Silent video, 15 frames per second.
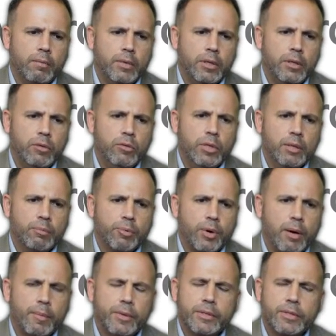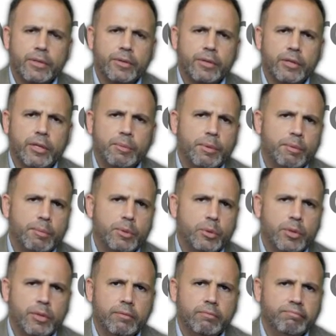you need to promise that they're going to be
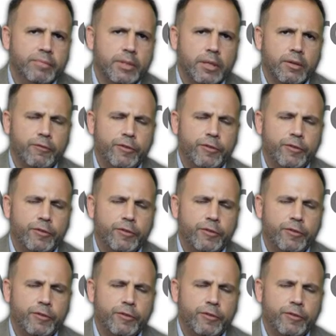between